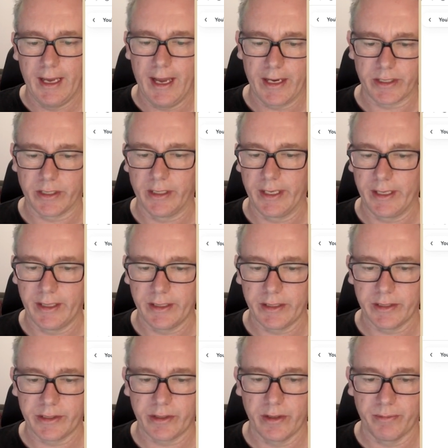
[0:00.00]
Actually, that
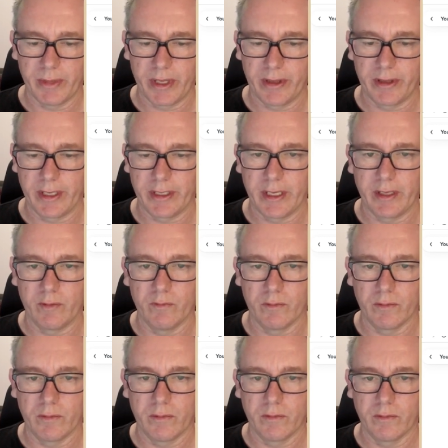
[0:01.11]
just got me thinking
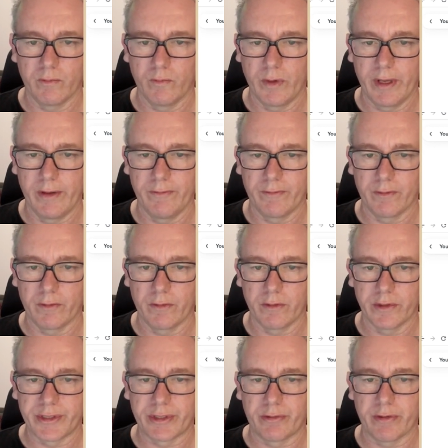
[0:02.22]
with
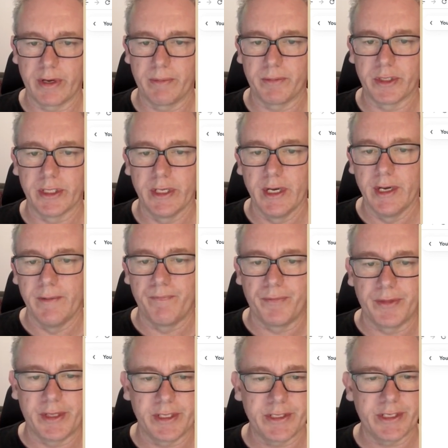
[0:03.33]
script.
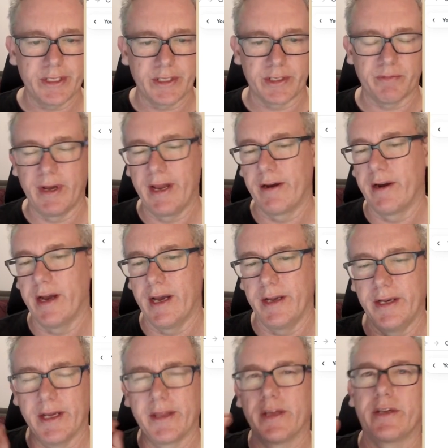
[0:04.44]
This is where
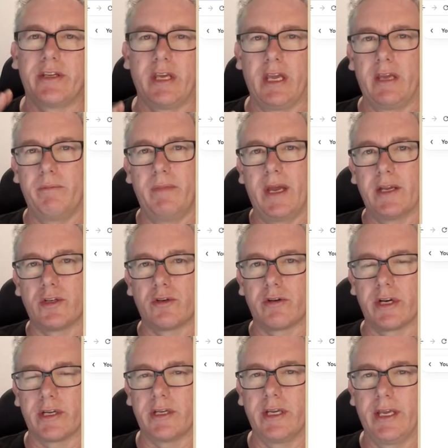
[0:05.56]
another key
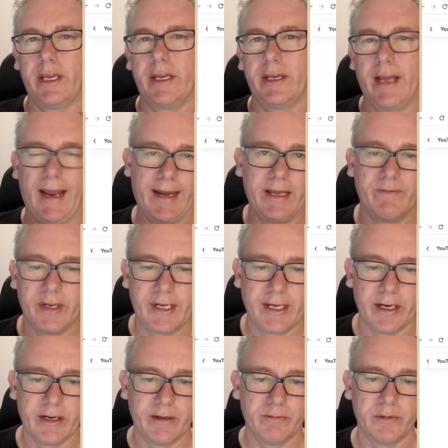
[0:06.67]
metric in any
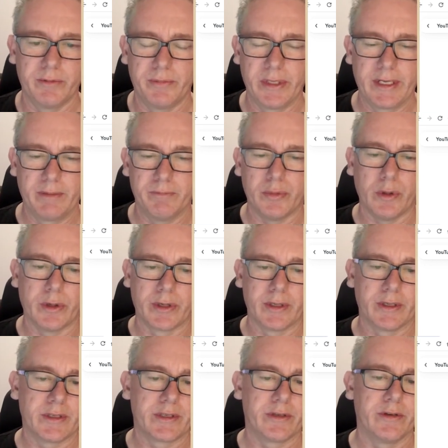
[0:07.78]
video would be important.
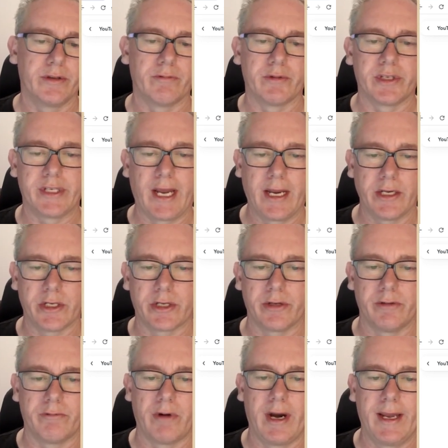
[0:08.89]
It's called the
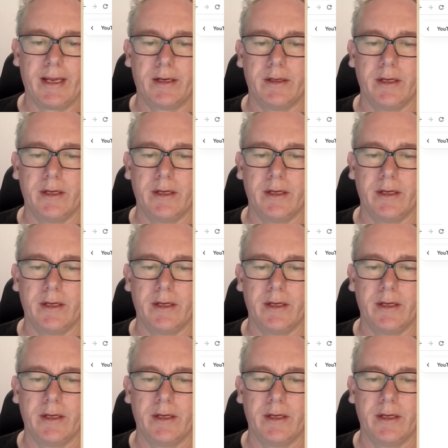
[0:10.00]
retention rate.